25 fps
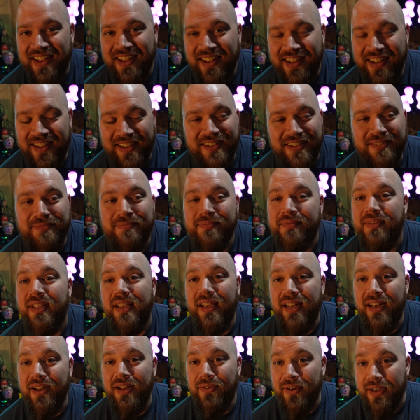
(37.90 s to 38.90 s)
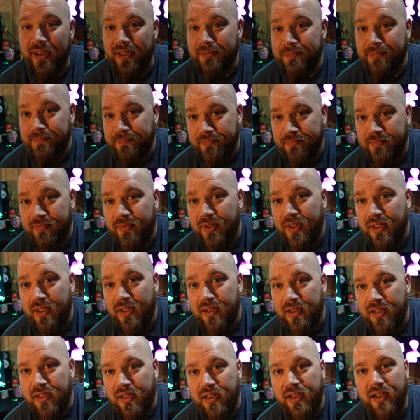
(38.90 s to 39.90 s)
uh, anyway,
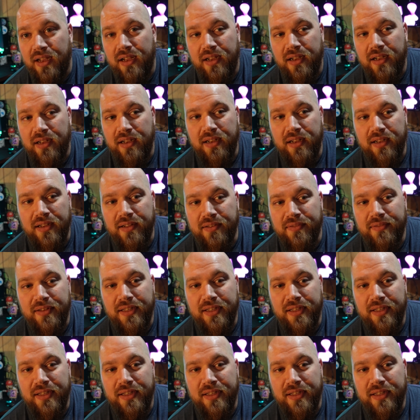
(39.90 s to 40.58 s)
uh,